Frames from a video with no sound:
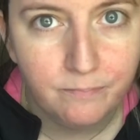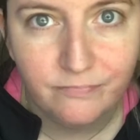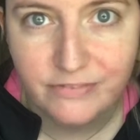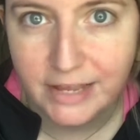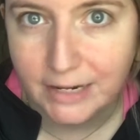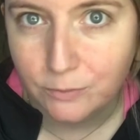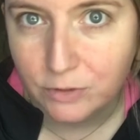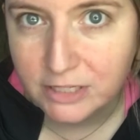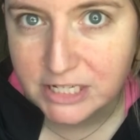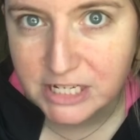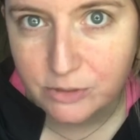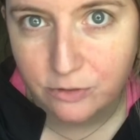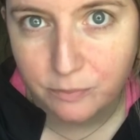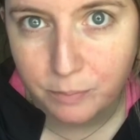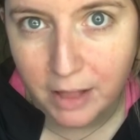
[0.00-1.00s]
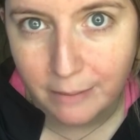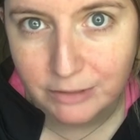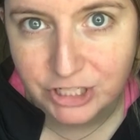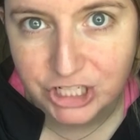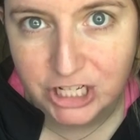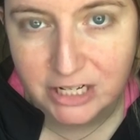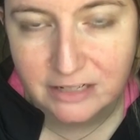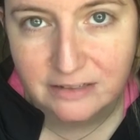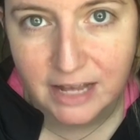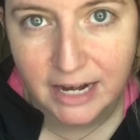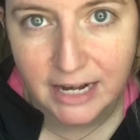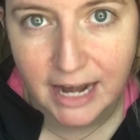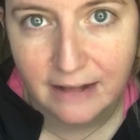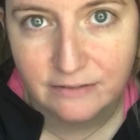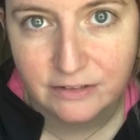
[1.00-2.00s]
didn't really deal with blemishes. I
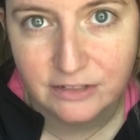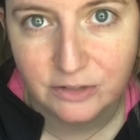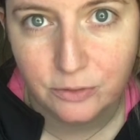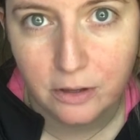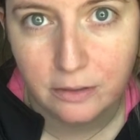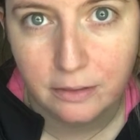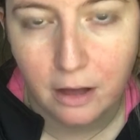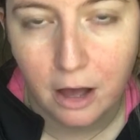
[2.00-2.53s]
didn't have to deal with,